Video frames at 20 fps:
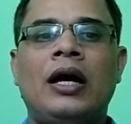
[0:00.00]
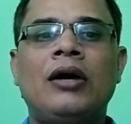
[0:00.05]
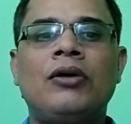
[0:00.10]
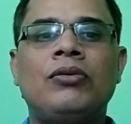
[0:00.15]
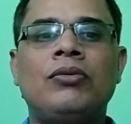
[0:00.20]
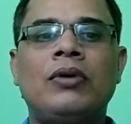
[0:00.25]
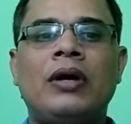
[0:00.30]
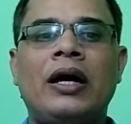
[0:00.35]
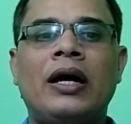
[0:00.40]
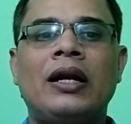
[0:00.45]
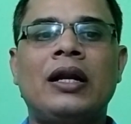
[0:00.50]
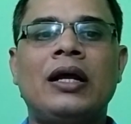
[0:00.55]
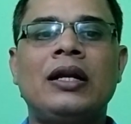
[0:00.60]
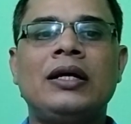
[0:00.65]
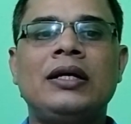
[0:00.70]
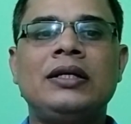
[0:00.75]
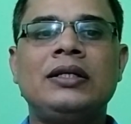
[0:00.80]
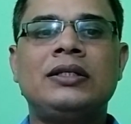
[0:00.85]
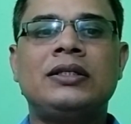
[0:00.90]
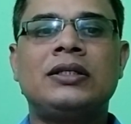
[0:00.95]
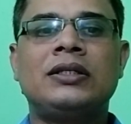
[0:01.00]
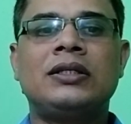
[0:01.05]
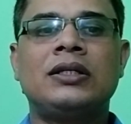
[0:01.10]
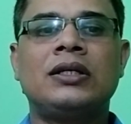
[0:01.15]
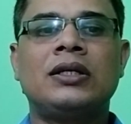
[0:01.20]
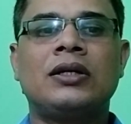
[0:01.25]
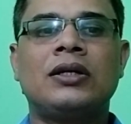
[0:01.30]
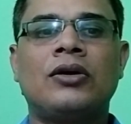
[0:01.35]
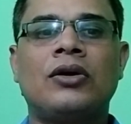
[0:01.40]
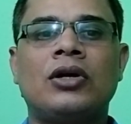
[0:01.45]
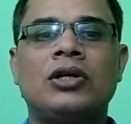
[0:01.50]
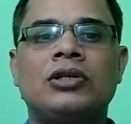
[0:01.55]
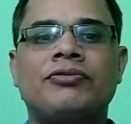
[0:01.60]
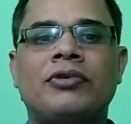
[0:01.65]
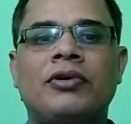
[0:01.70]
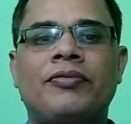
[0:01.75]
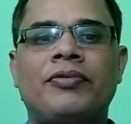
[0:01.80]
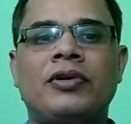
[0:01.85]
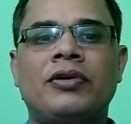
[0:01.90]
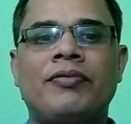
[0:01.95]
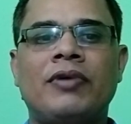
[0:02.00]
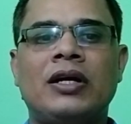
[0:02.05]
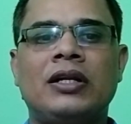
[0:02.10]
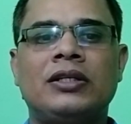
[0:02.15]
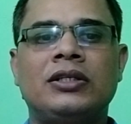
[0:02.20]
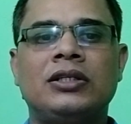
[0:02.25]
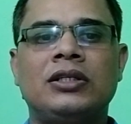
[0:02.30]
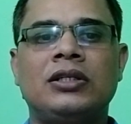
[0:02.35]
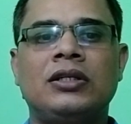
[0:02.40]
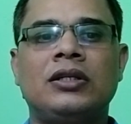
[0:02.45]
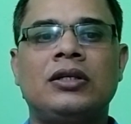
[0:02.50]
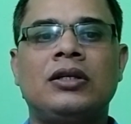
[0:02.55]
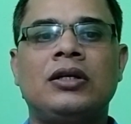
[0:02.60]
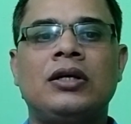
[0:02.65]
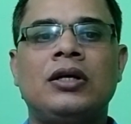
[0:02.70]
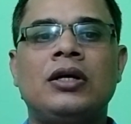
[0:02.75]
How to analyze gross profit margin?